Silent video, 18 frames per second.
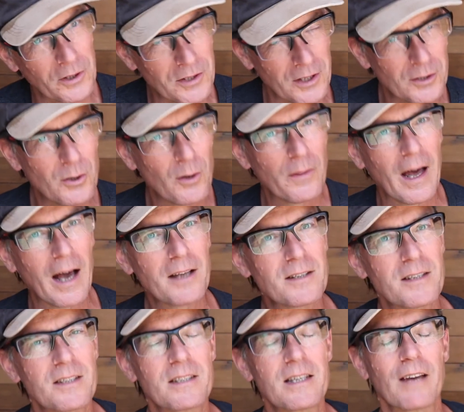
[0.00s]
It's a
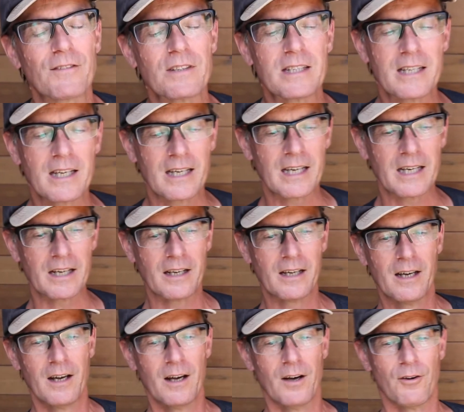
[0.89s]
2017
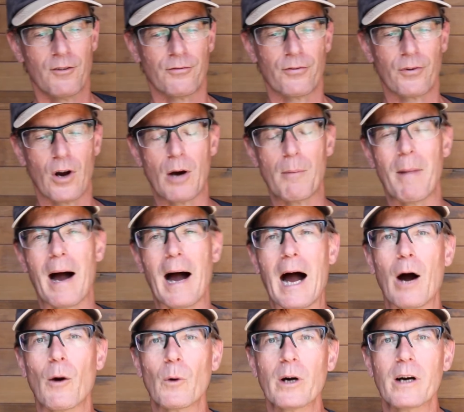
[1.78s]
from
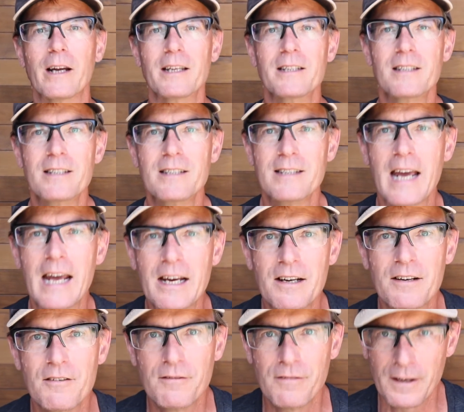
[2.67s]
our
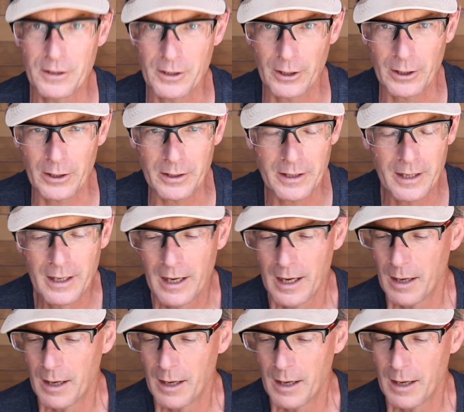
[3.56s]
estate vineyard,